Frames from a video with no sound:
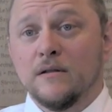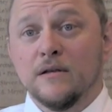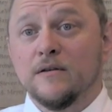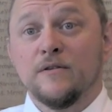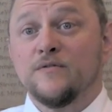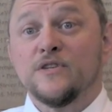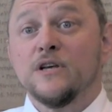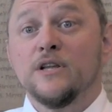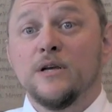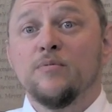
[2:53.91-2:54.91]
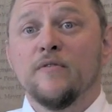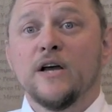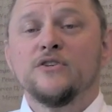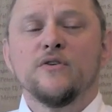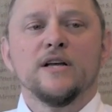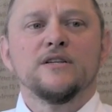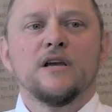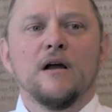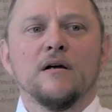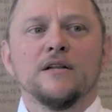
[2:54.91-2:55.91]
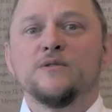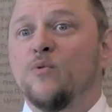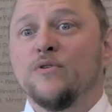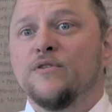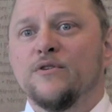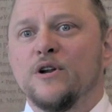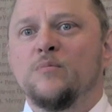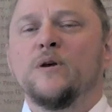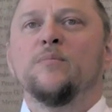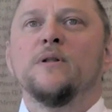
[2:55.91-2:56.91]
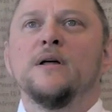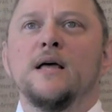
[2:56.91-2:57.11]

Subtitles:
the facility provides trans care, and it's more than 30 people.